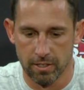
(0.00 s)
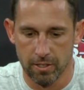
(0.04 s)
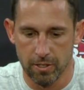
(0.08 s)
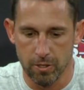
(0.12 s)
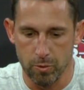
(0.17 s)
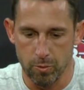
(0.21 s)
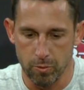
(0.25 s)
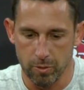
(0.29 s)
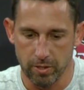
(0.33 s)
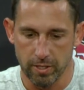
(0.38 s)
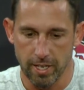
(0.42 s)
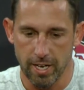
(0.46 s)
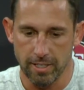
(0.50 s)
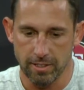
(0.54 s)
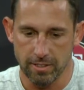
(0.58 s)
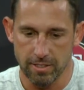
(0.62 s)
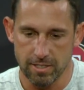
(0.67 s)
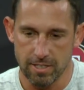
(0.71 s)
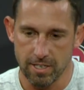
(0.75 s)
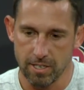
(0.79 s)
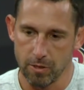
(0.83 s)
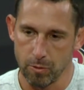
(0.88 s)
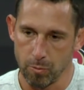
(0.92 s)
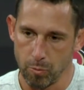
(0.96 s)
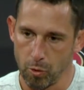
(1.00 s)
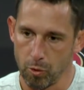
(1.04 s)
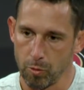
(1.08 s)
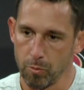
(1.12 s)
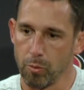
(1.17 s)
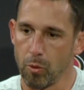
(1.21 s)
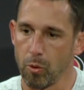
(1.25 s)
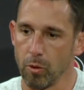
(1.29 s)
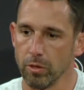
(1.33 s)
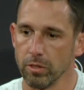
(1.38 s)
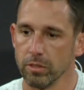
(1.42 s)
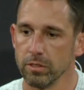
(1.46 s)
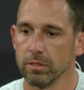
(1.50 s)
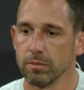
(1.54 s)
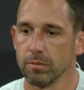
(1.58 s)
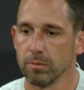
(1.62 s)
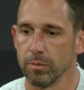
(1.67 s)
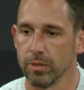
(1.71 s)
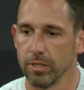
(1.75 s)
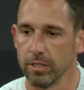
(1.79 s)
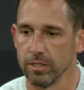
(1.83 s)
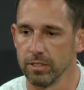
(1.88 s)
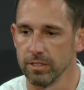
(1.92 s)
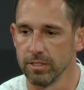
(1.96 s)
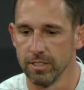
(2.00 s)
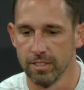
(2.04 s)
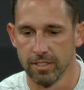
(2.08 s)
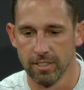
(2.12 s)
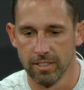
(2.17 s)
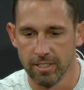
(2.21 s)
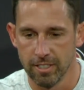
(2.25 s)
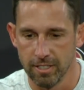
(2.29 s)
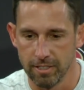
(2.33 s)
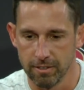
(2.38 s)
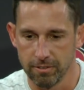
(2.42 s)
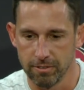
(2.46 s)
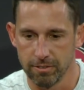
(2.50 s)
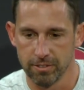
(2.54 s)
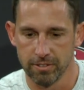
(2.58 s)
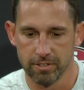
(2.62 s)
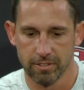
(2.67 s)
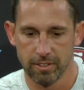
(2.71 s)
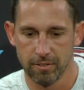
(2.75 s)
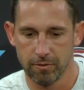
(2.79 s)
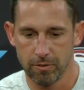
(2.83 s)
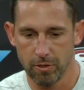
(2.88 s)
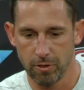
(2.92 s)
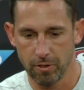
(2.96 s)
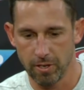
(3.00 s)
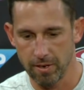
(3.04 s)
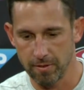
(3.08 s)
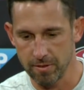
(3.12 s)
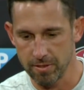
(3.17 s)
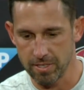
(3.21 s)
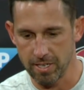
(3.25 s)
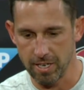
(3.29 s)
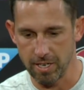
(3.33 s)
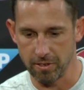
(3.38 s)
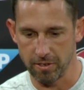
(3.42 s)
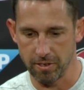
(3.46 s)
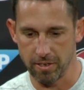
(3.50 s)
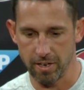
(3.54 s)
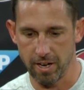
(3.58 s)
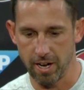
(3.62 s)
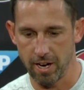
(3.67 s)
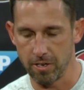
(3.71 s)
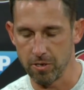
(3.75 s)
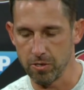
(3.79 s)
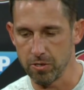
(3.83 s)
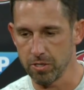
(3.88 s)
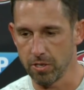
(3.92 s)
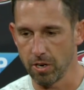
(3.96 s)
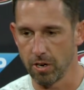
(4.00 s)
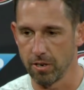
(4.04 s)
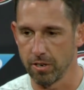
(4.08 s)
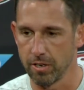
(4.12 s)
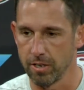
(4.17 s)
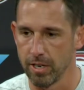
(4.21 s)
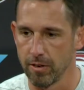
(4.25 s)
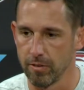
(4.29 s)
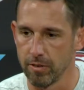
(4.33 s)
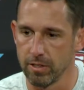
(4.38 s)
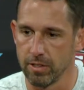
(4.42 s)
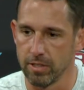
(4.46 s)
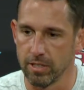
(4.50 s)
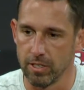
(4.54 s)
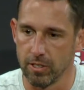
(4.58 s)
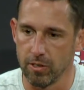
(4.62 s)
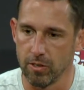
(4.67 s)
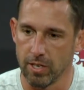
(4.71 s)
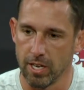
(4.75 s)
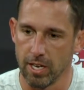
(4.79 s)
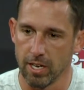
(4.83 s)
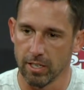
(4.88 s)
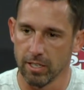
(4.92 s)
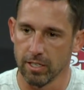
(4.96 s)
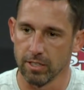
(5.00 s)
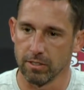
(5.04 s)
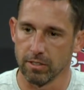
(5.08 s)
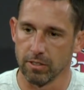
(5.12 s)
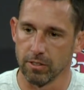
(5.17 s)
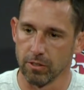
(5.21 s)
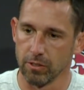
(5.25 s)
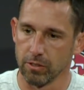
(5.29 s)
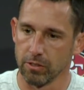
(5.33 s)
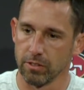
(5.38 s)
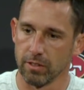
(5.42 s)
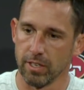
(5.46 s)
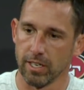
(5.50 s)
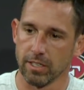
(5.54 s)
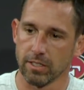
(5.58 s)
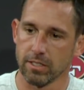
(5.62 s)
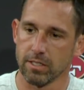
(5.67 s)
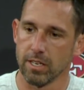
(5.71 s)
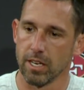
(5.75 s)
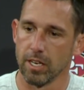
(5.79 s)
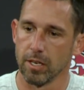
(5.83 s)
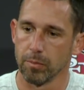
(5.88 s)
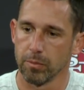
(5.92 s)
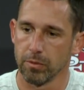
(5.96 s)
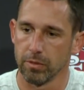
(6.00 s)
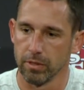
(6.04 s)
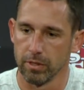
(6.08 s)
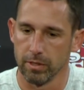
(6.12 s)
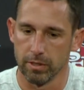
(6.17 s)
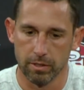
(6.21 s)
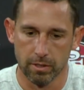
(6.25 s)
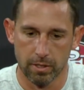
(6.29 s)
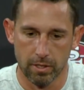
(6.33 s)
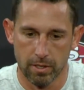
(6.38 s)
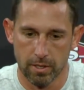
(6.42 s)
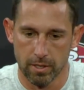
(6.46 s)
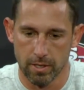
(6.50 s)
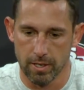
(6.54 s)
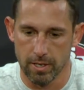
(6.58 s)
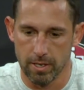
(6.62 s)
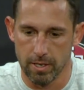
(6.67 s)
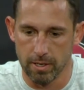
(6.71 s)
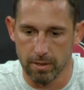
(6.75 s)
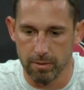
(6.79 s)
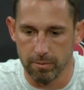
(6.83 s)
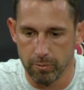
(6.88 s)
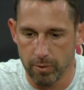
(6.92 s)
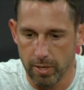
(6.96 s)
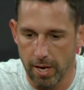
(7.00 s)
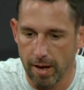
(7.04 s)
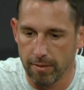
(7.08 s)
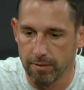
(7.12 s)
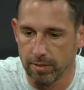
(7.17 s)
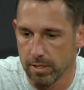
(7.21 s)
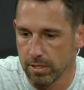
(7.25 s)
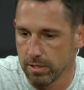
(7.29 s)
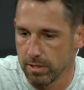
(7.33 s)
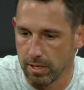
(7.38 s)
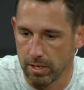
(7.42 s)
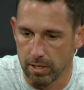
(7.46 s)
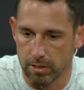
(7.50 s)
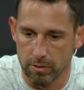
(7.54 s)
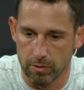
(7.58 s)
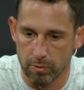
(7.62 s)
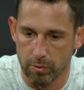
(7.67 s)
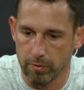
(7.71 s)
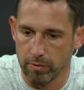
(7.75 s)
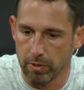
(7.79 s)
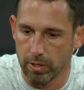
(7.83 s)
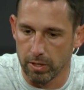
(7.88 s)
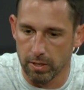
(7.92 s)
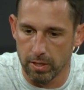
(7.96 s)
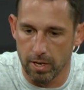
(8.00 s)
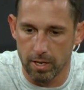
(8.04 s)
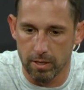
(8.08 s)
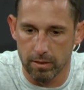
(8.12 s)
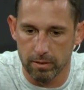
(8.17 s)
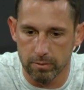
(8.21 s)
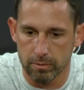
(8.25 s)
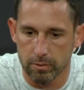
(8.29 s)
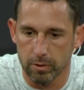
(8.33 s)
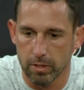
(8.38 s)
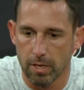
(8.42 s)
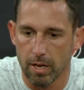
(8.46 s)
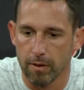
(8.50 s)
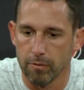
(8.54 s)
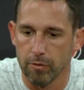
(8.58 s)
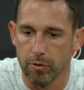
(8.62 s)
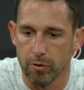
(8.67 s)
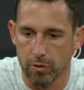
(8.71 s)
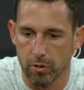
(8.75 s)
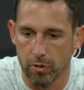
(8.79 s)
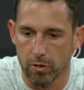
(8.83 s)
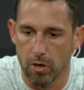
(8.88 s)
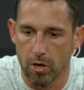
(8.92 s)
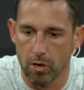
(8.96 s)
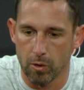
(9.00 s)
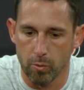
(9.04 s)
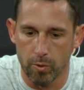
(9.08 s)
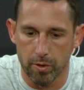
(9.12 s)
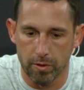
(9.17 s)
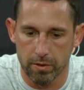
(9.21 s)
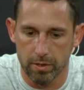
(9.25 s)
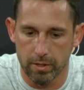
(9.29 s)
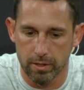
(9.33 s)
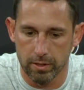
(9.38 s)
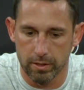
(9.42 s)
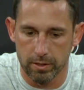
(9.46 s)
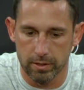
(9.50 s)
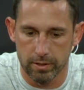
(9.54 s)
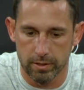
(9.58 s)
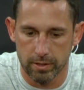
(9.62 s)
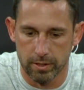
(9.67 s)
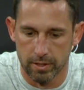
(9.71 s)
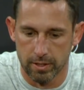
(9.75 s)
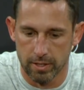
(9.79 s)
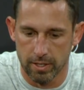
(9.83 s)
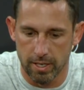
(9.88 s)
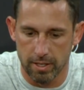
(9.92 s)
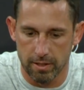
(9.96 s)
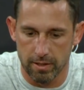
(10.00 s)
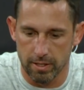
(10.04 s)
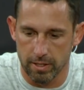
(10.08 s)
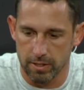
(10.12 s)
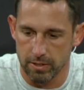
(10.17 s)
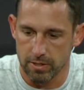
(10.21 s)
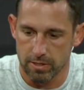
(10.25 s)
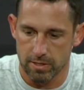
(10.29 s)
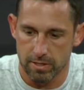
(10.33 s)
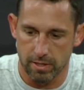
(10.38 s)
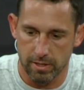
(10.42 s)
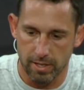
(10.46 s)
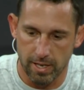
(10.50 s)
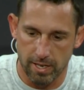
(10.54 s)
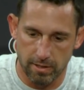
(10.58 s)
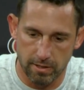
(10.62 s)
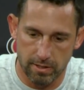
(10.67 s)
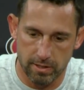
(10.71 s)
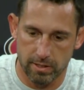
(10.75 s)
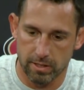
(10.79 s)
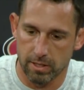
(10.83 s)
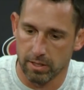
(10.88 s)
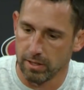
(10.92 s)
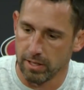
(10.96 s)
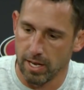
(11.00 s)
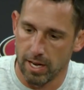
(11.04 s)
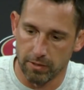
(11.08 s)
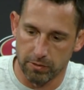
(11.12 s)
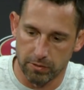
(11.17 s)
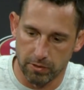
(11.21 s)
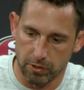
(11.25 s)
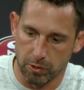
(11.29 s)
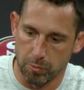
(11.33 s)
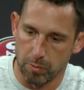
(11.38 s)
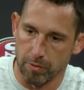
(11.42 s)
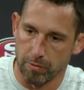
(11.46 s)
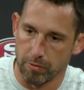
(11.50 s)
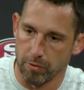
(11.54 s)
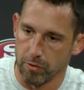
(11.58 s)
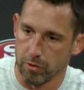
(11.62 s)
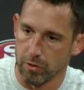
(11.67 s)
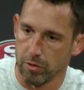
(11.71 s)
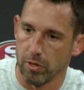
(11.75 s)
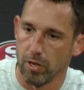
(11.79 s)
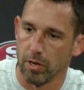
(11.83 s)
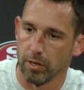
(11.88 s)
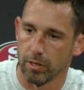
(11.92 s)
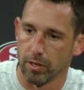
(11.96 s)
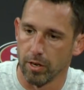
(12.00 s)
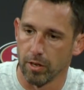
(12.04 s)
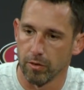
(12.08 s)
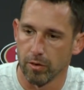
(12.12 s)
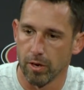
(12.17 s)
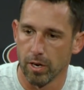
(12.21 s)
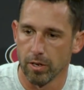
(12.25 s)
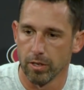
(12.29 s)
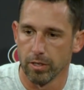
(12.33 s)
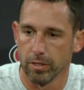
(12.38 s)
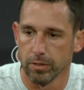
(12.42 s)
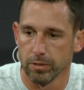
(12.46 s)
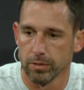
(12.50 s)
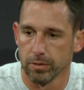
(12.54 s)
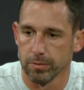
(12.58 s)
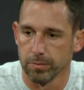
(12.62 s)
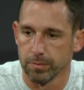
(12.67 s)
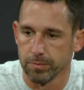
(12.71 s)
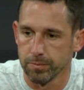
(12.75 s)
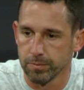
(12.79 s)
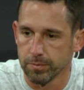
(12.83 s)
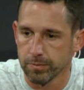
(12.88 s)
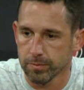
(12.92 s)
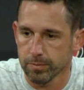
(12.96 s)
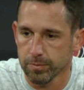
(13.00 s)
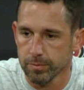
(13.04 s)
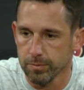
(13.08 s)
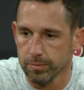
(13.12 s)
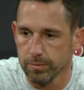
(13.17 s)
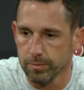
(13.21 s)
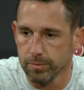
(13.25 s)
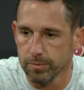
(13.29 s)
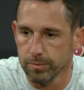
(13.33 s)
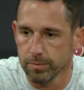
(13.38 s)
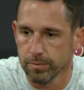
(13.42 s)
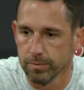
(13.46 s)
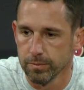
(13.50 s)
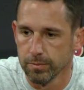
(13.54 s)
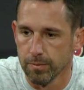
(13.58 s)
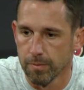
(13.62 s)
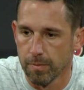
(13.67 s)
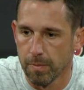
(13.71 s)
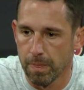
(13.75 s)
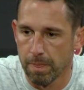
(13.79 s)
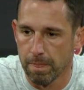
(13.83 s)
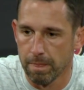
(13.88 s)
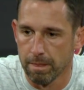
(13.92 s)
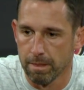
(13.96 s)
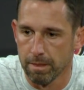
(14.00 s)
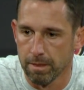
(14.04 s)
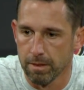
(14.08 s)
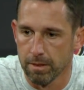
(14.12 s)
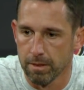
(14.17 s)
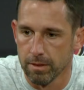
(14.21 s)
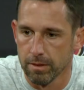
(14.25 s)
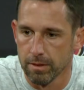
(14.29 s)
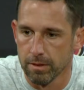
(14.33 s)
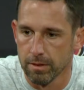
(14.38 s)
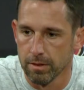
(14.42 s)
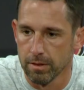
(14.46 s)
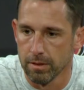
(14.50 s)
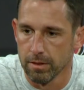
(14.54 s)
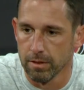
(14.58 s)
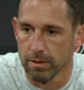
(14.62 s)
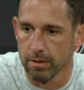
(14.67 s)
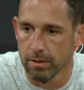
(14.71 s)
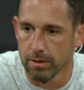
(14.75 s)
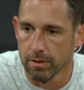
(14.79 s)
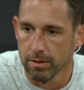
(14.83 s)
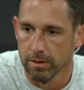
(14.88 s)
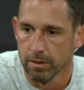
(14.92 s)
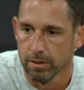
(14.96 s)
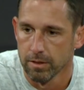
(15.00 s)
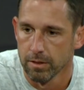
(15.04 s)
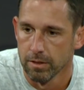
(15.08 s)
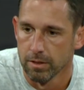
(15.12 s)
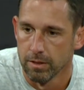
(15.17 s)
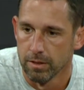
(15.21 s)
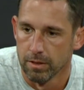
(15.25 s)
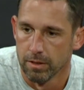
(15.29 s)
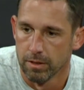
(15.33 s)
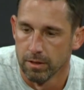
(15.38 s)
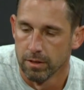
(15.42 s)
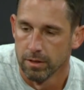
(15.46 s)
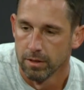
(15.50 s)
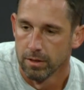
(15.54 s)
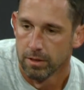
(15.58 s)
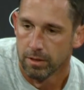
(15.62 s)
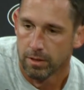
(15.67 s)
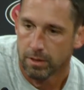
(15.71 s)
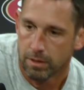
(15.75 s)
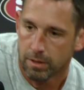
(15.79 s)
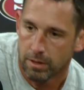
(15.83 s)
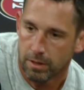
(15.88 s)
you would like to say are more important, but if, if you don't have a standard on how you start and everything, you can't get to those next steps. And um, we have that standard. We've done a lot, we're a lot further along with it, and I think it just allows, allows us to be further along in other areas. What are some of those things that, that kind of frees you up to focus